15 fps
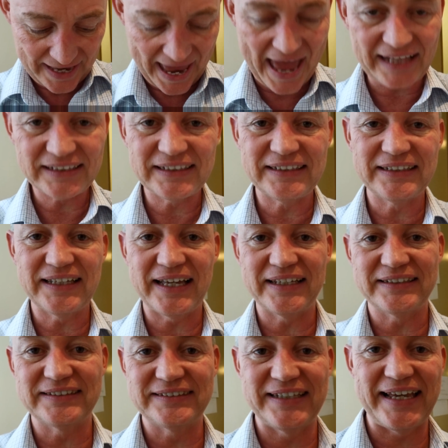Ali
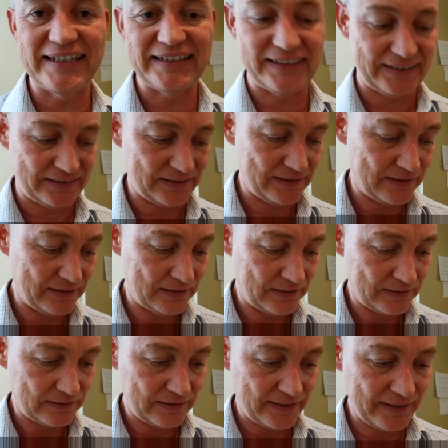and Danny.
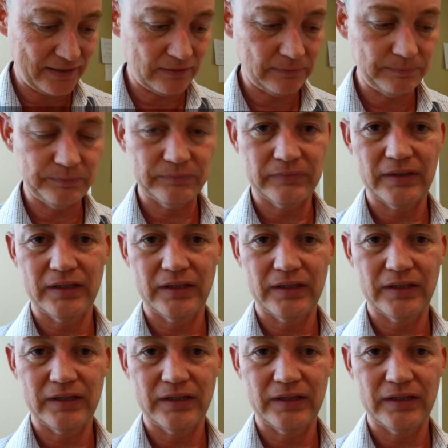Now,